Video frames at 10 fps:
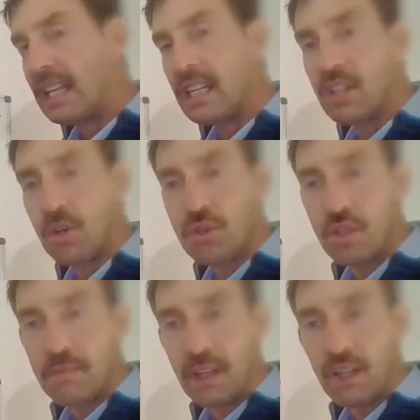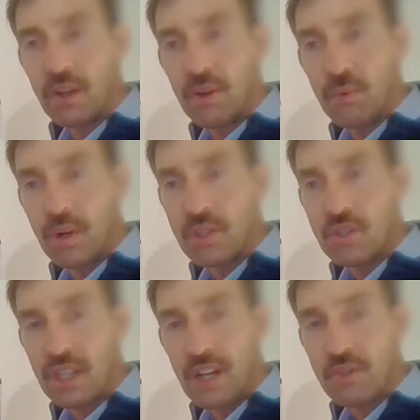endothermic.
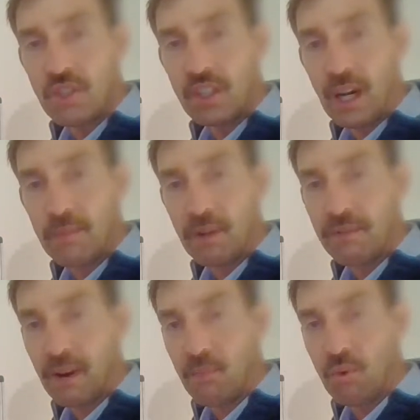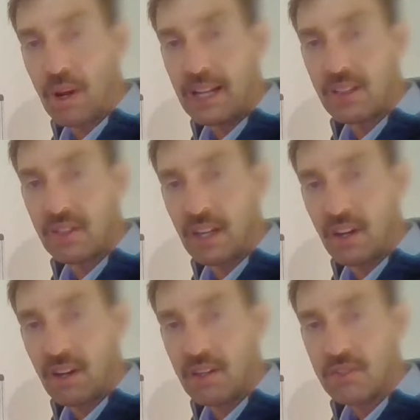Where's the energy coming from? Right
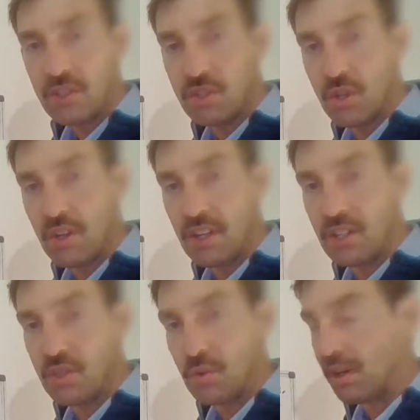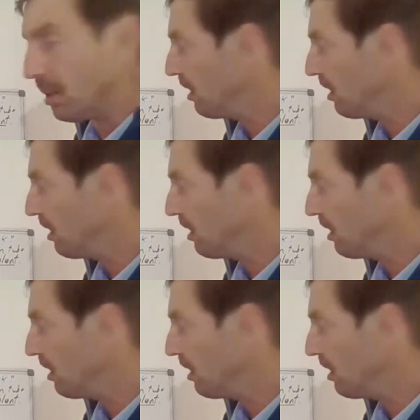there to turn it into a